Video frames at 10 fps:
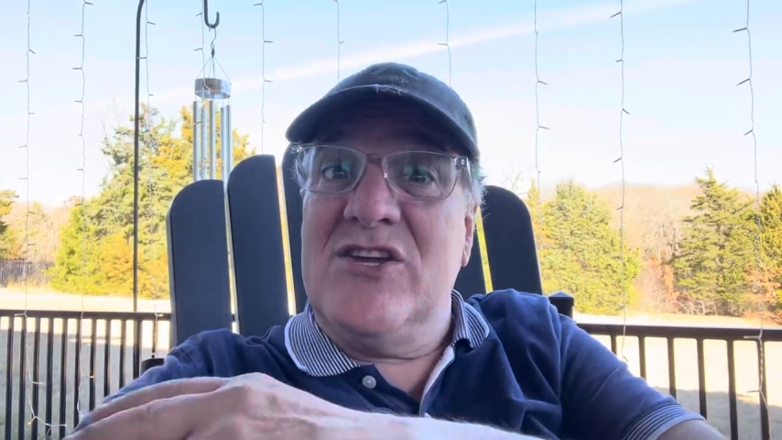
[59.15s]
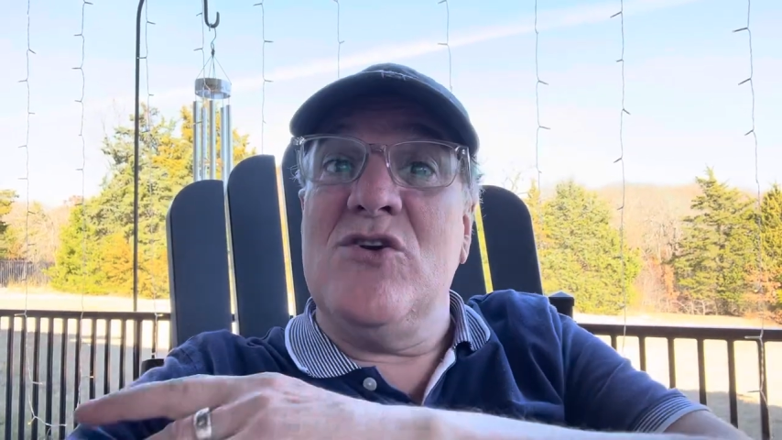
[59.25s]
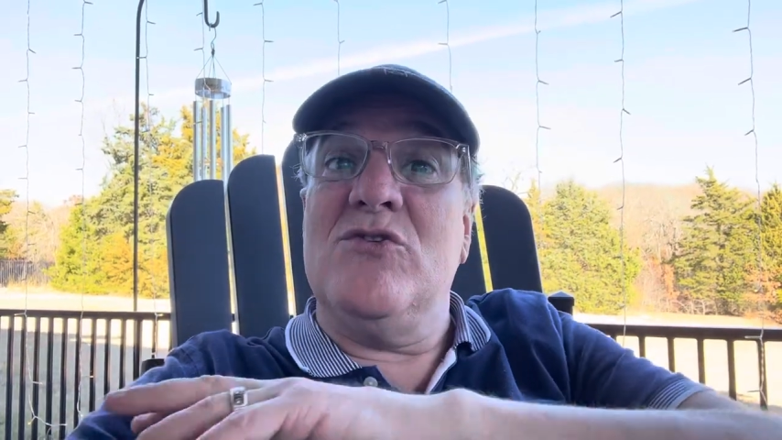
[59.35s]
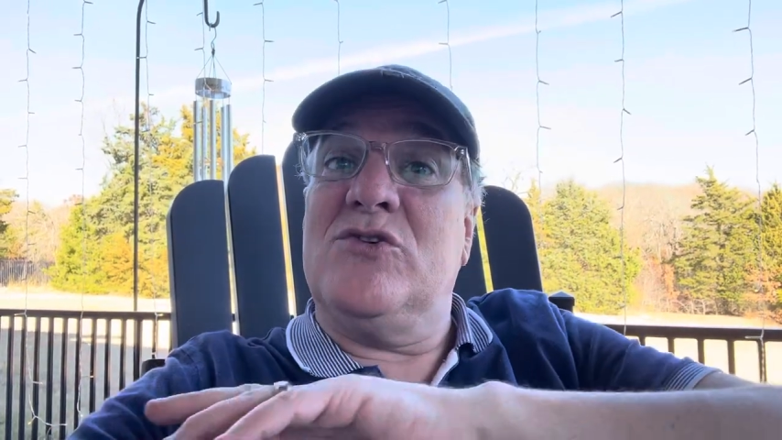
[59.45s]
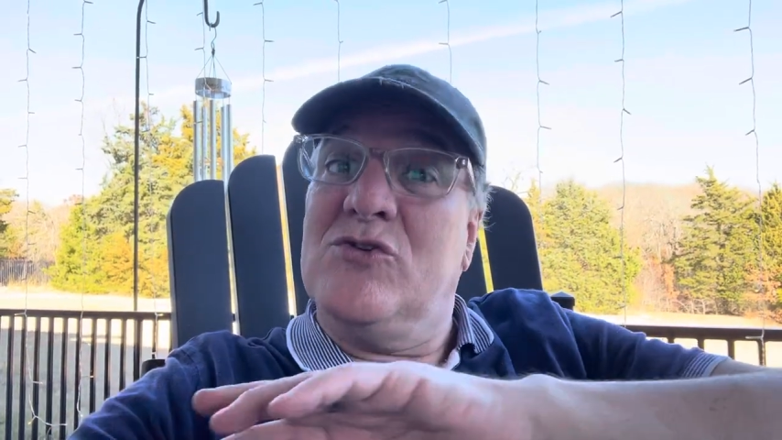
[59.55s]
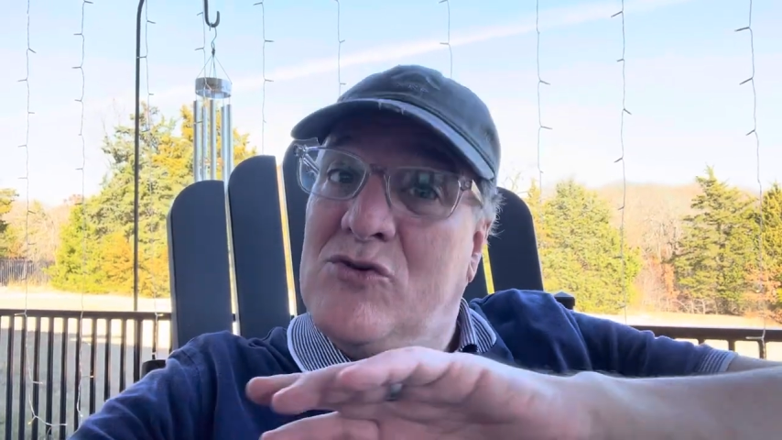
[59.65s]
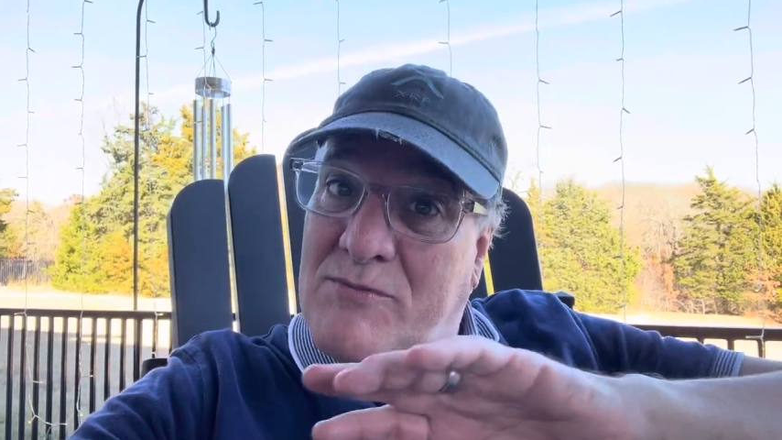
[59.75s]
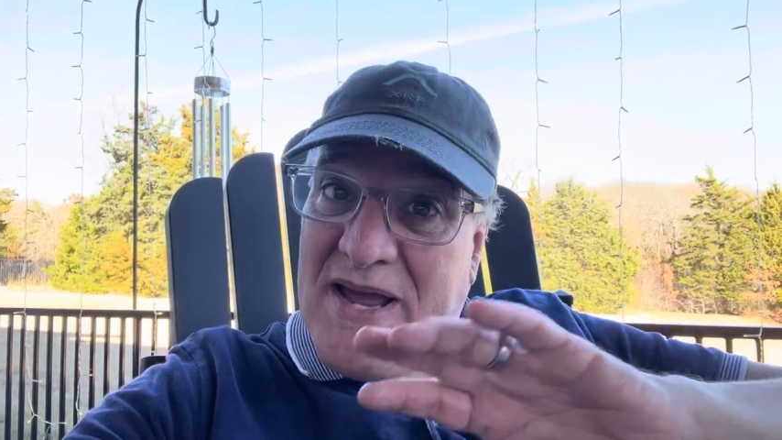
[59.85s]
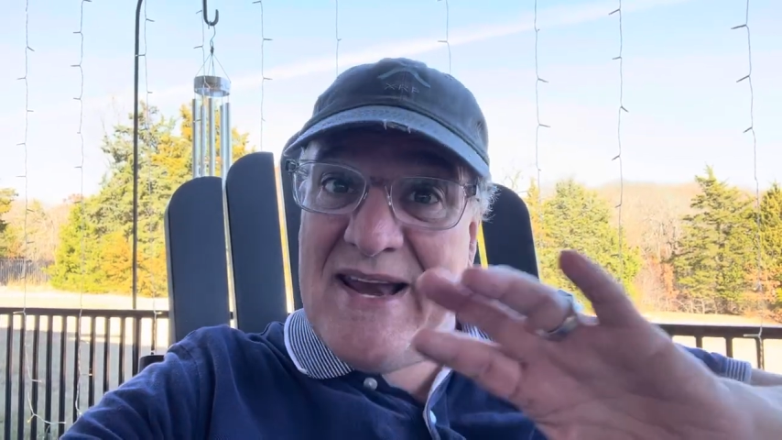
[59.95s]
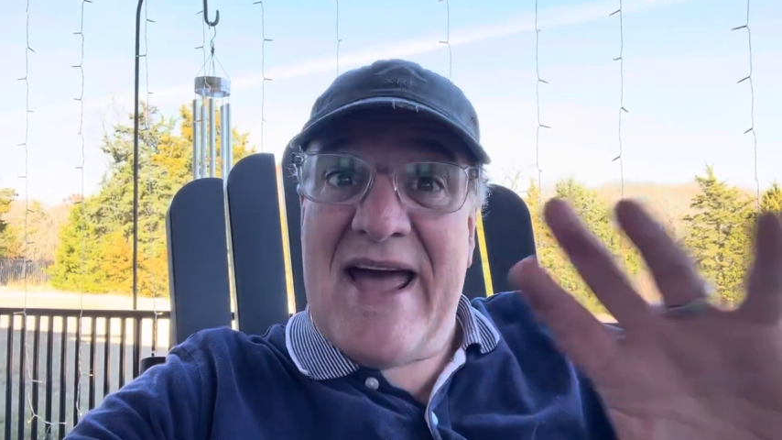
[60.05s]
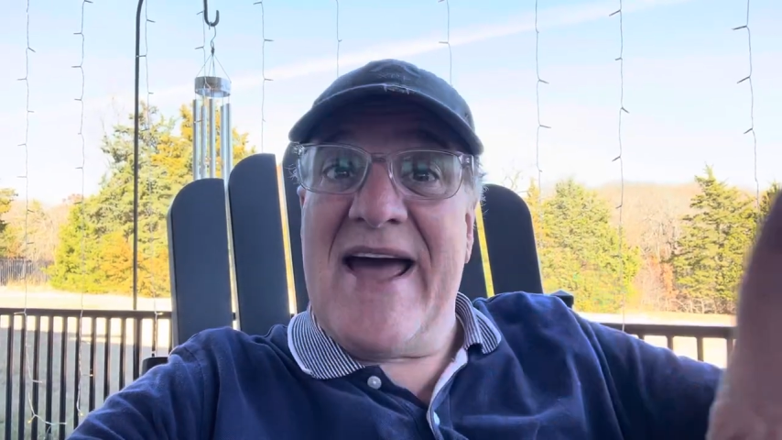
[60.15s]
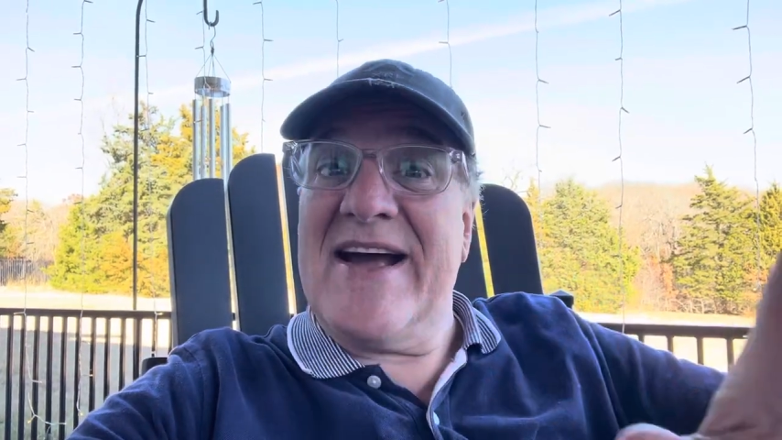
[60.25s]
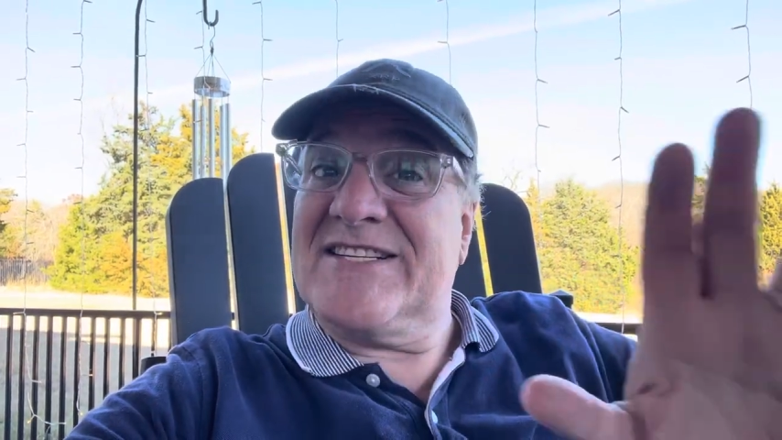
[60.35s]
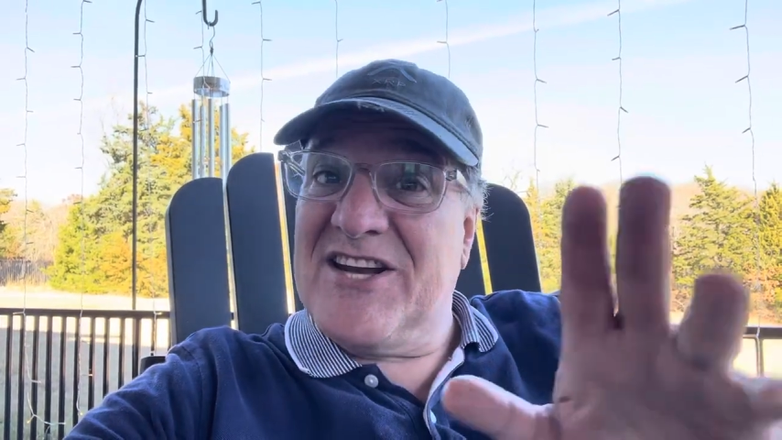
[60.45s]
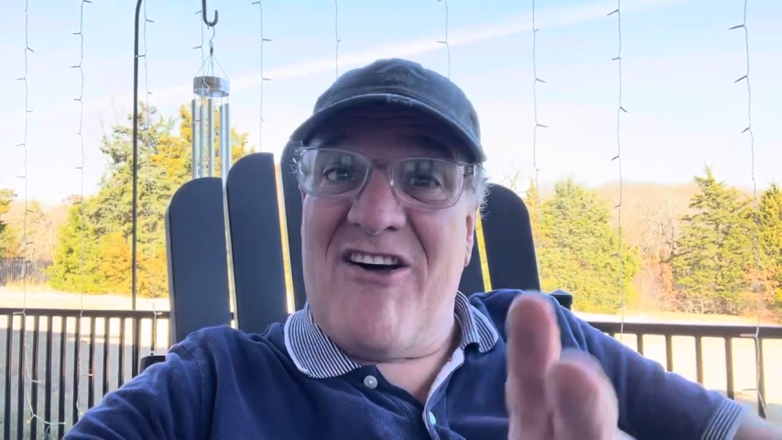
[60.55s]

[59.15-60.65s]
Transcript: YouTube and X and